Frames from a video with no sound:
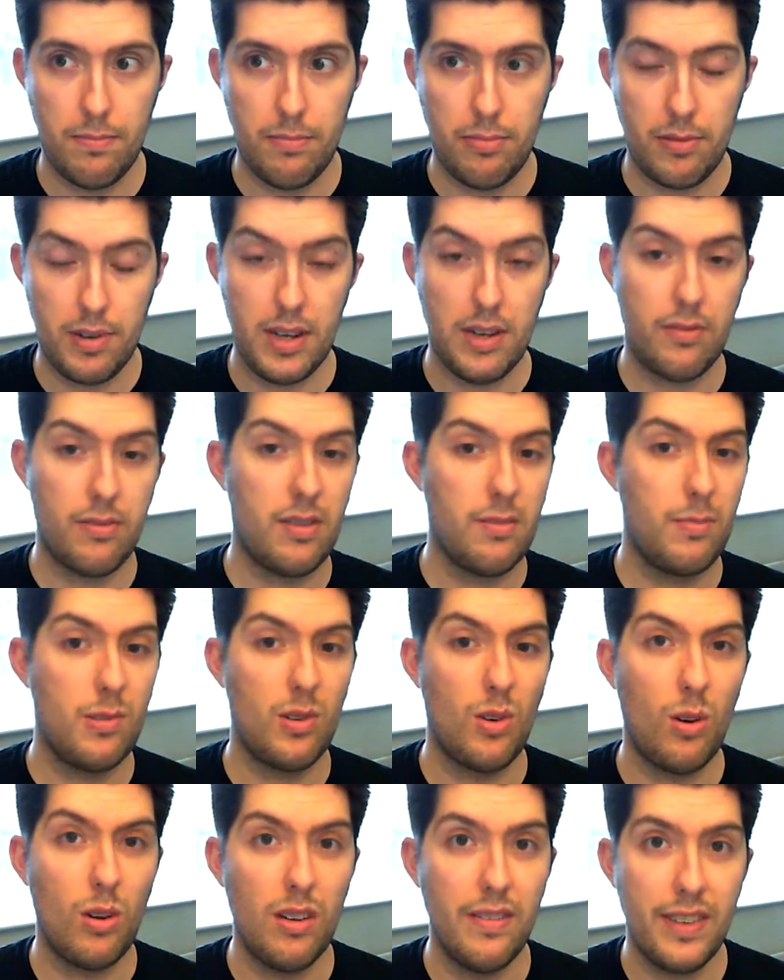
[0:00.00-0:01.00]

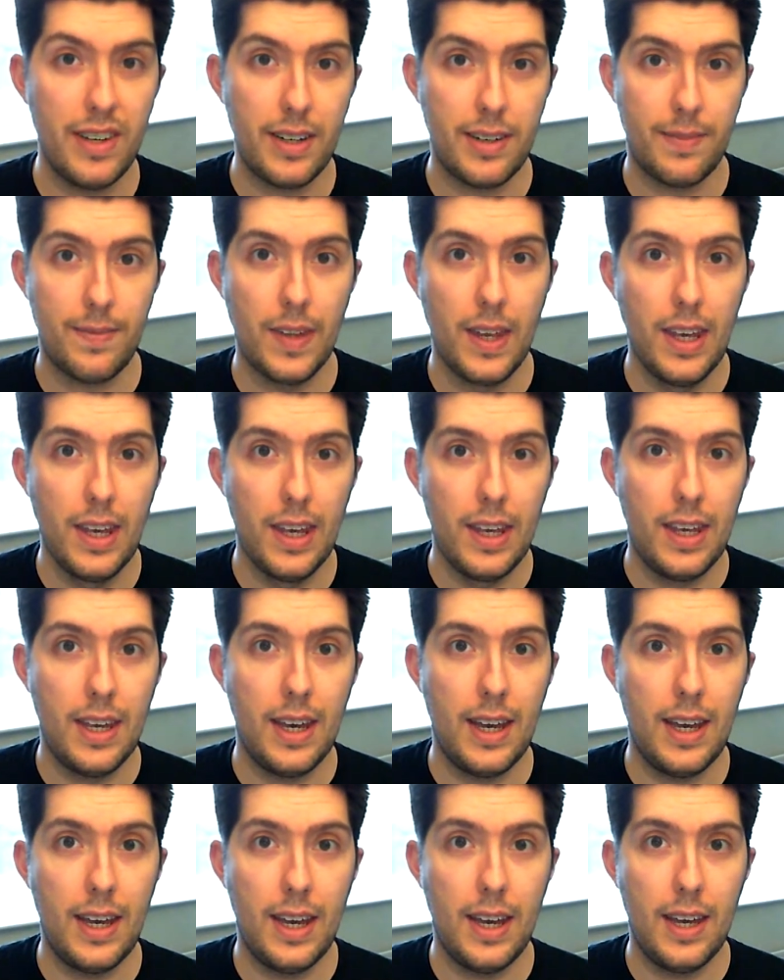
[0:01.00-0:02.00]
pre-Christmas haul vid.
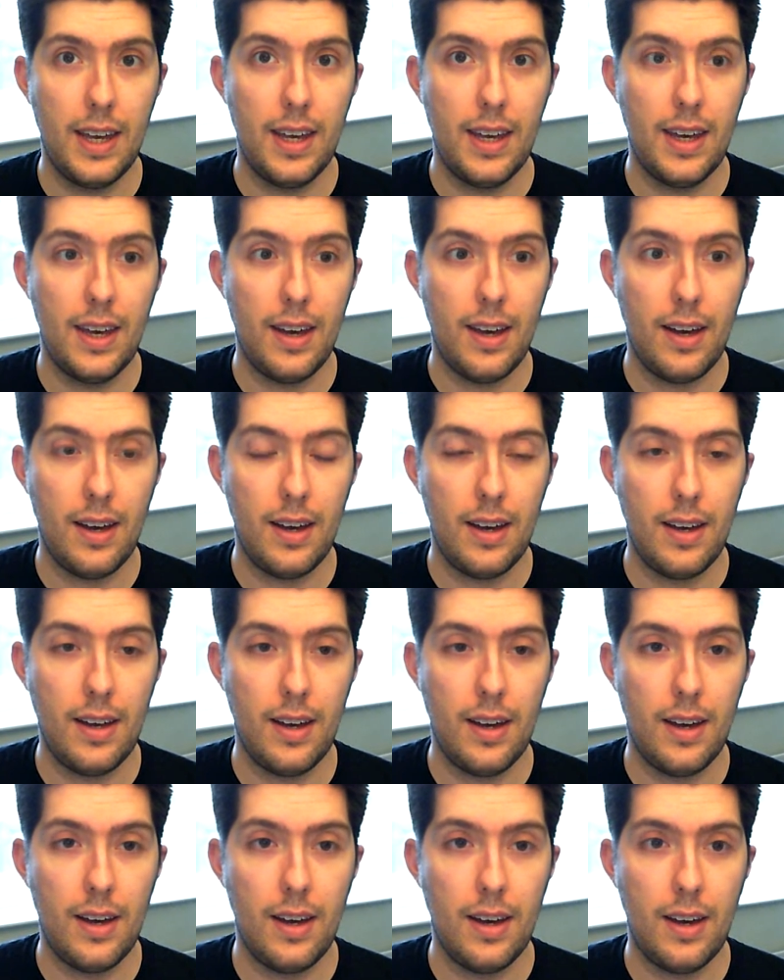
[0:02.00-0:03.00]
I've
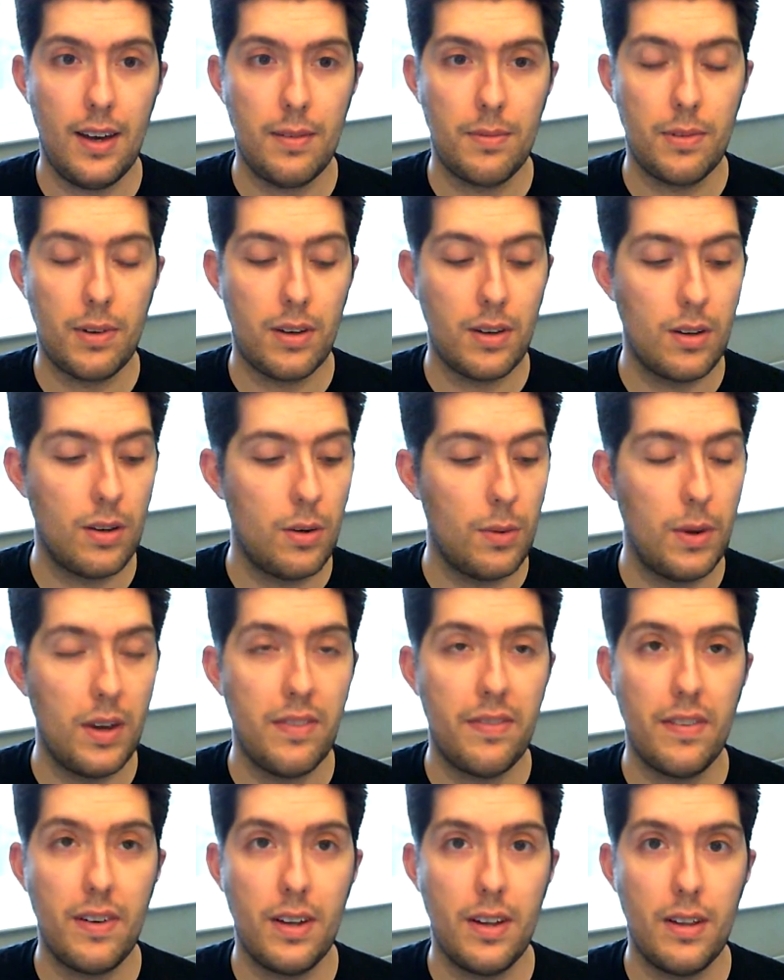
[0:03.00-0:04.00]
got to go
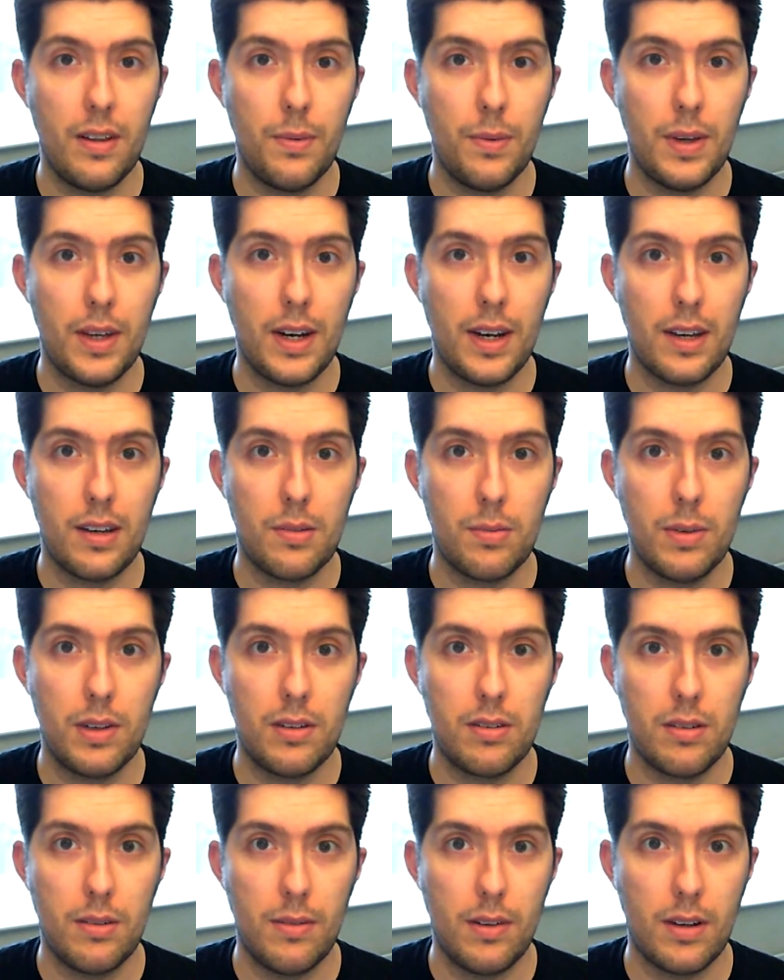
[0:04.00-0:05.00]
away for the week next
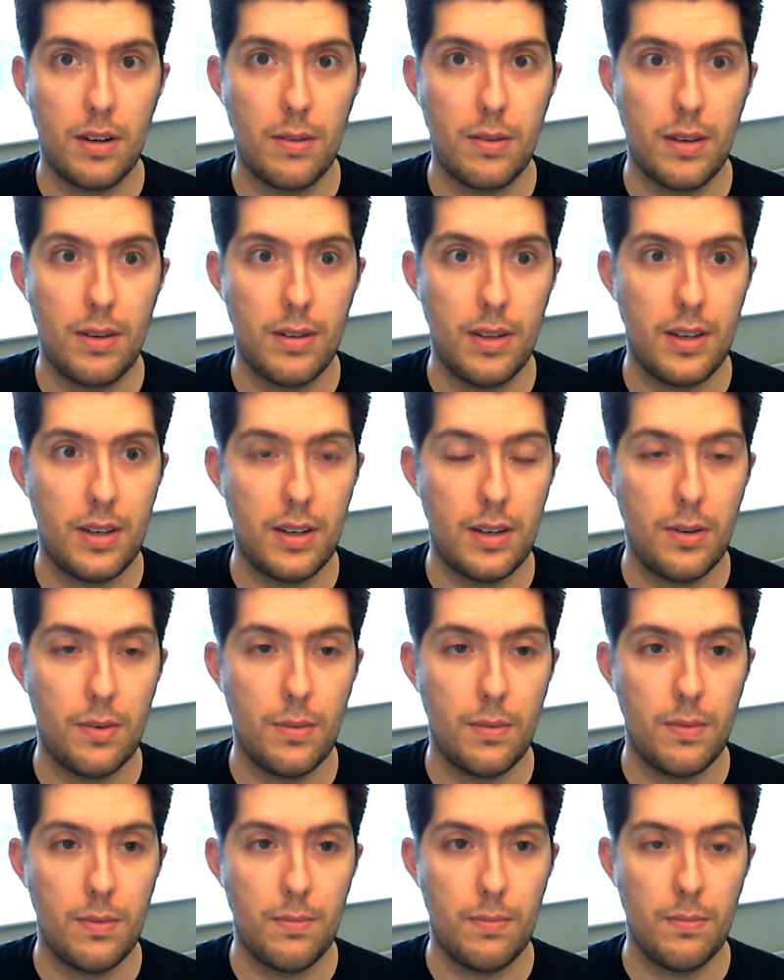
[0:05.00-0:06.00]
week, so I'm not going to be able to
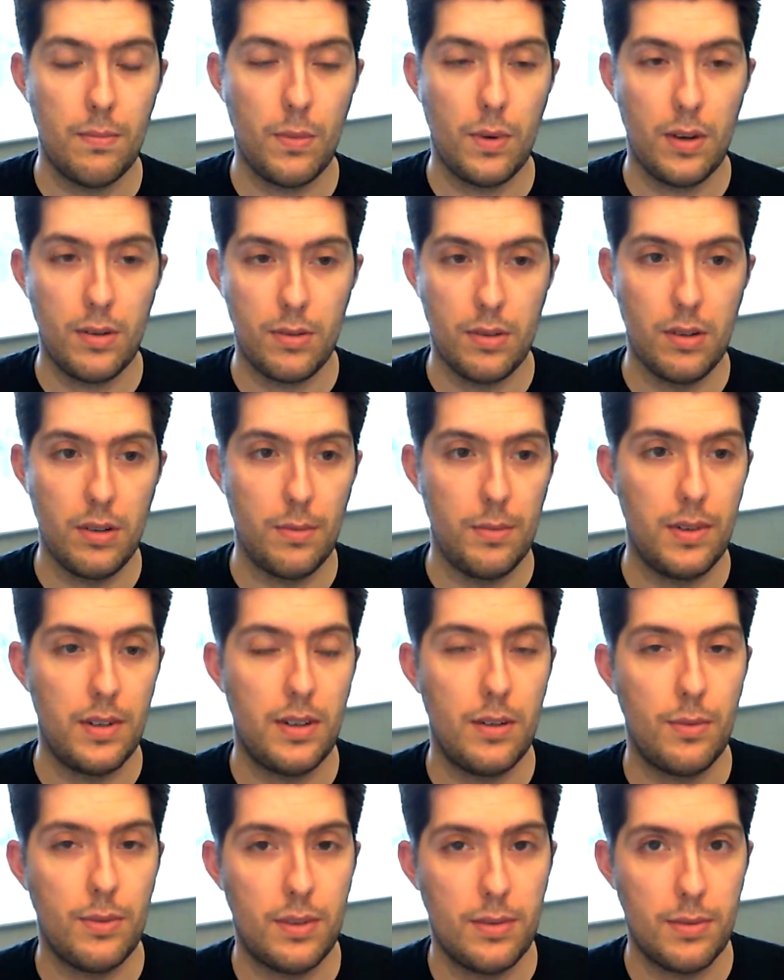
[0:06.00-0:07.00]
do what I was hoping to
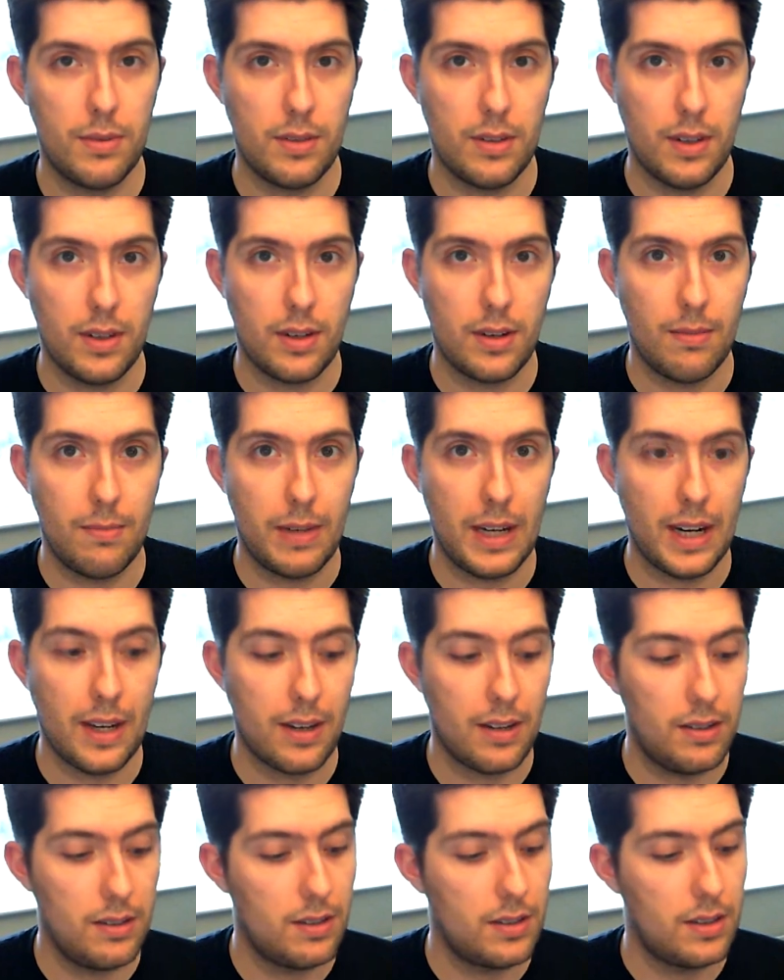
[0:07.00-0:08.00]
do, which was all the
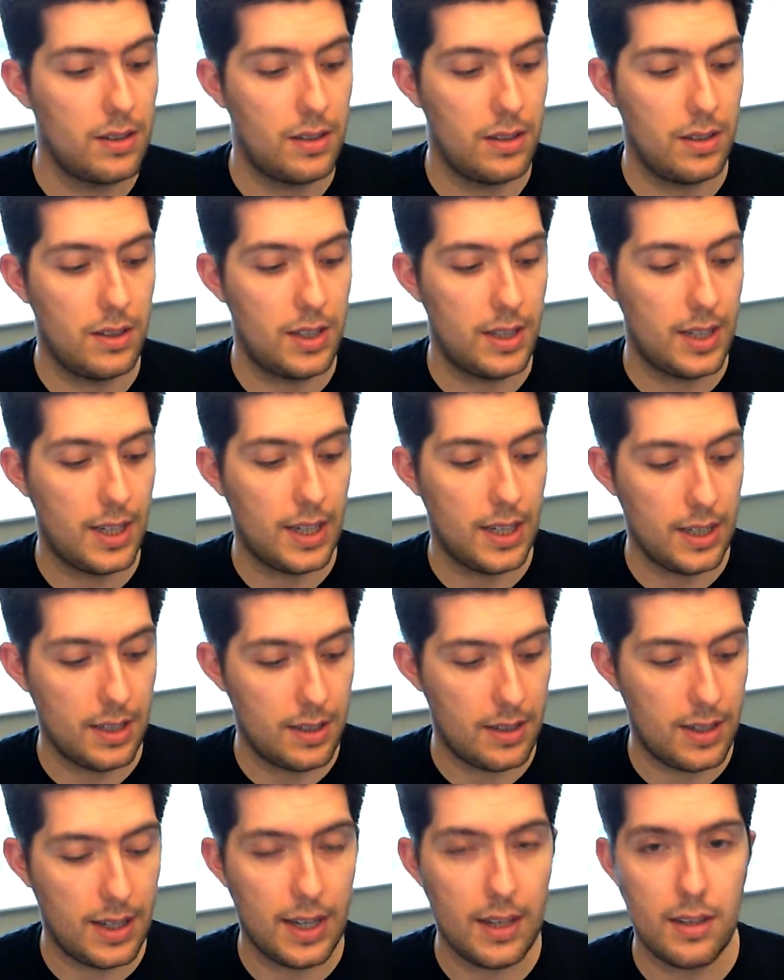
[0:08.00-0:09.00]
Combaticons. So today
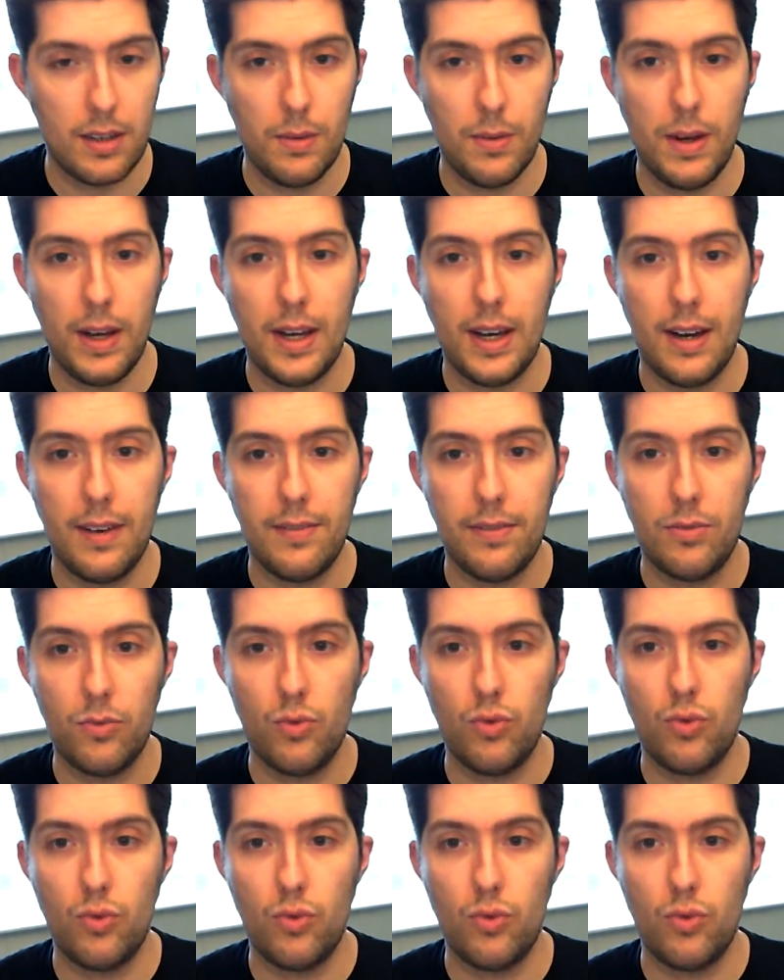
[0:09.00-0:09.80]
instead you have